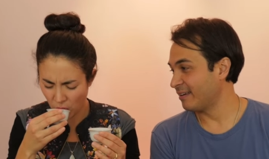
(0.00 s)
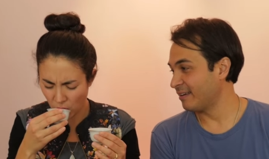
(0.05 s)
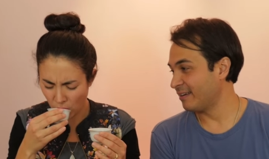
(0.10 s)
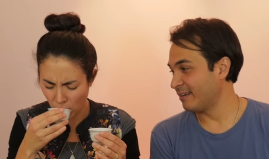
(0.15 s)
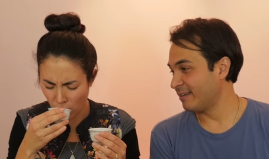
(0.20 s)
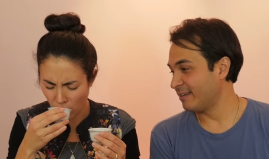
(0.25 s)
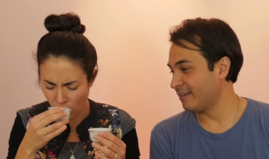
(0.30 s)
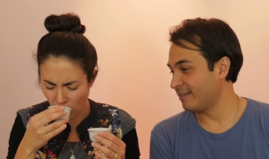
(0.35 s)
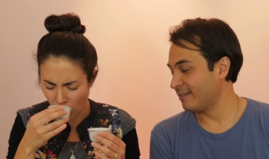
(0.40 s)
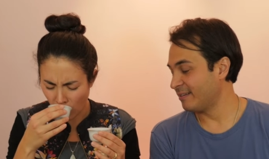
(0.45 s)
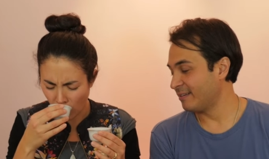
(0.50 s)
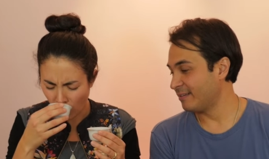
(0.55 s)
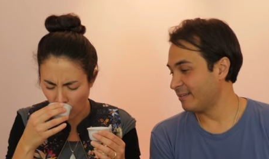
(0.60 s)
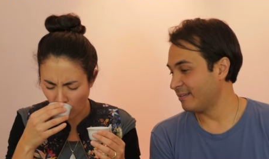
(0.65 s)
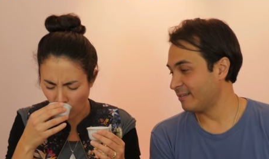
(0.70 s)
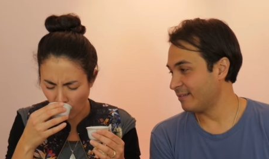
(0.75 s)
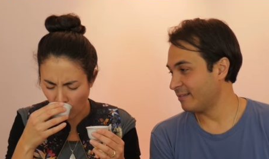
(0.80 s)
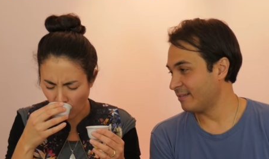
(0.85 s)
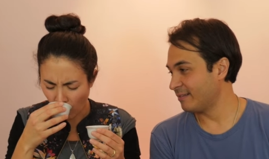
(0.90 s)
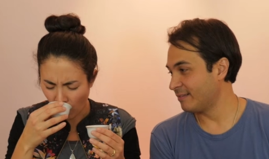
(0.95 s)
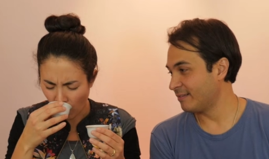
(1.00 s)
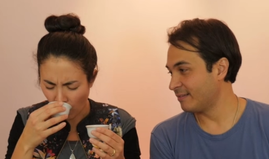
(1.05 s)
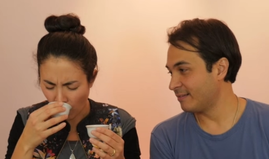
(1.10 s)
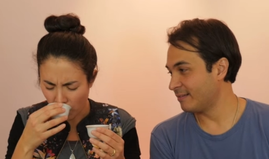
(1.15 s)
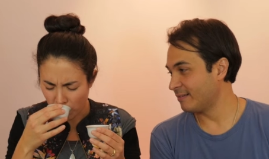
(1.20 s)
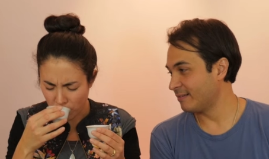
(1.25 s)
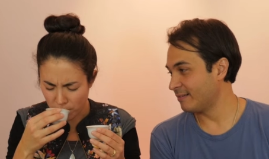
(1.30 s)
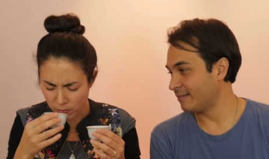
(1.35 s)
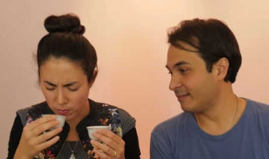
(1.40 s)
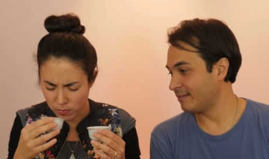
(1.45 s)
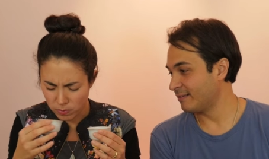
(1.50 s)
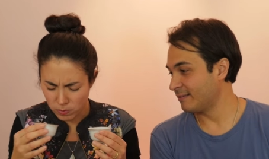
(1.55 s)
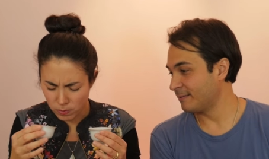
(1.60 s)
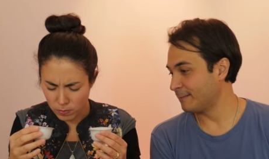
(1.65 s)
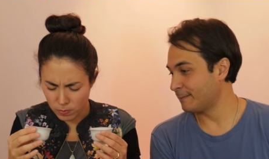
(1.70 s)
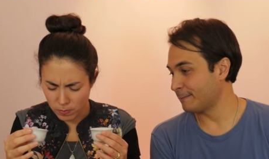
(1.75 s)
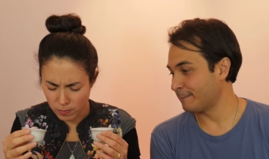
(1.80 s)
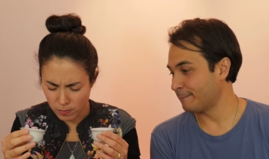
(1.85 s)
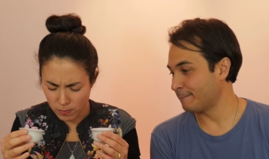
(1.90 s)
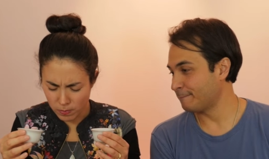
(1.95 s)

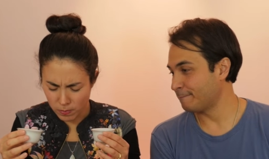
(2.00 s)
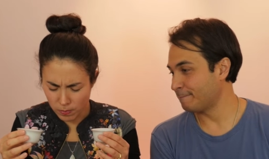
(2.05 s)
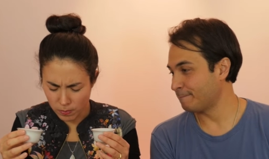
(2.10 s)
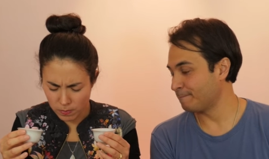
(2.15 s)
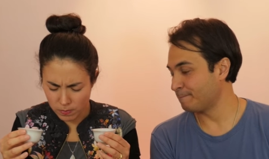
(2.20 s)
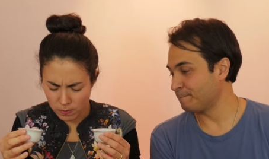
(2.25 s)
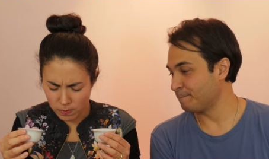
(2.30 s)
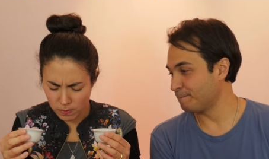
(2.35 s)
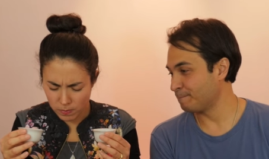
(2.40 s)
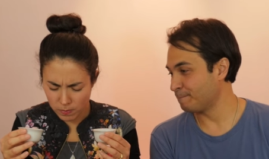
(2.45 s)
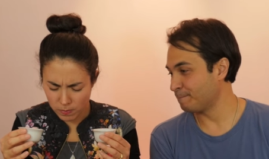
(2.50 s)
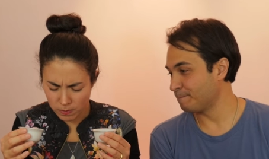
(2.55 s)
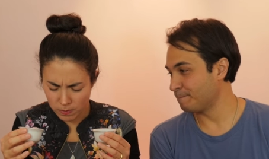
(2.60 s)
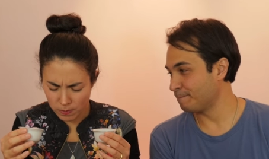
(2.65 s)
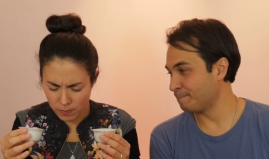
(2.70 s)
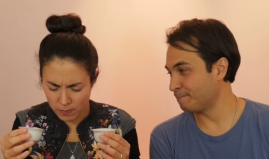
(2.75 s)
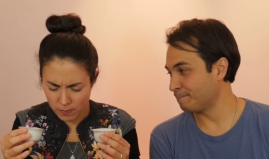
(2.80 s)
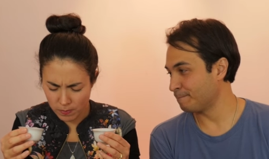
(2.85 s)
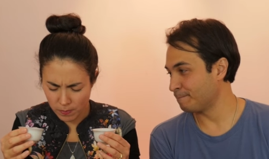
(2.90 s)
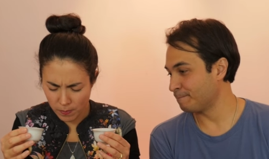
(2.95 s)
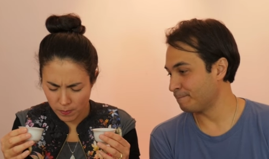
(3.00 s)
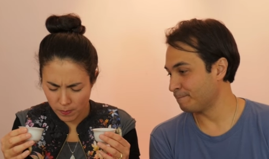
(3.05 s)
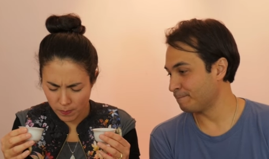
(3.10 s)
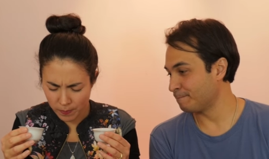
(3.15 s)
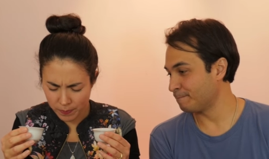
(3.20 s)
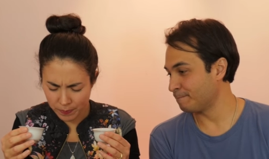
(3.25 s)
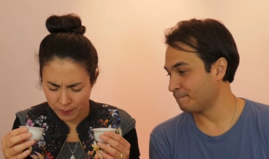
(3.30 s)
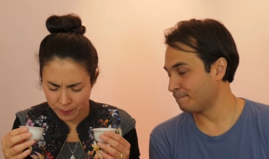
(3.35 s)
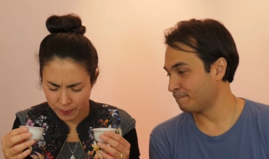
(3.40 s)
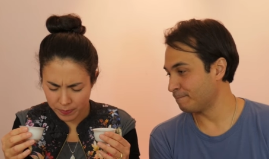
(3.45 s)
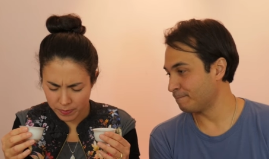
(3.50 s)
[no speech]